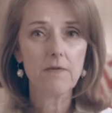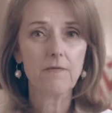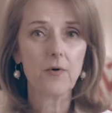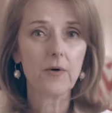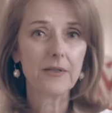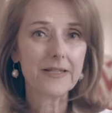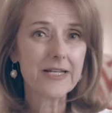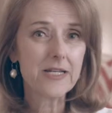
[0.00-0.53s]

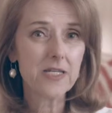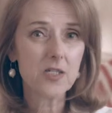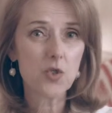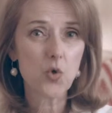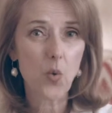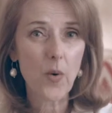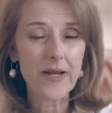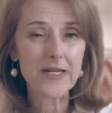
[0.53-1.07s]
for at
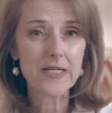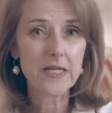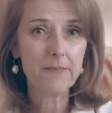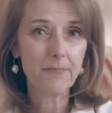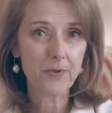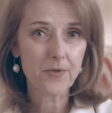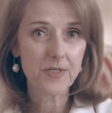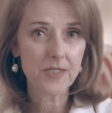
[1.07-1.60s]
least
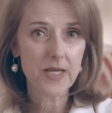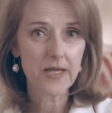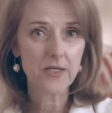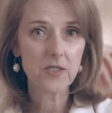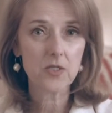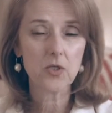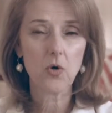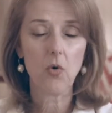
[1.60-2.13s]

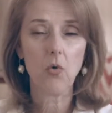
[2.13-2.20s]
20%